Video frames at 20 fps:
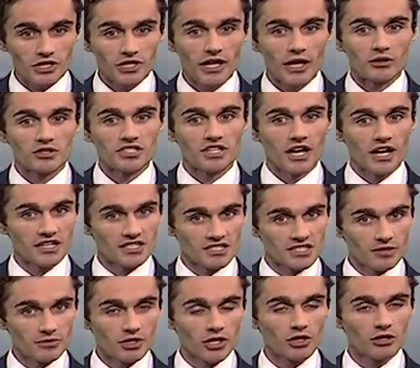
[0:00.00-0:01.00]
cloudy skies,
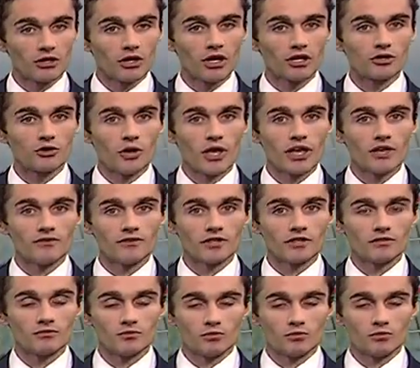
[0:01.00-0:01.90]
same thing along New Haven.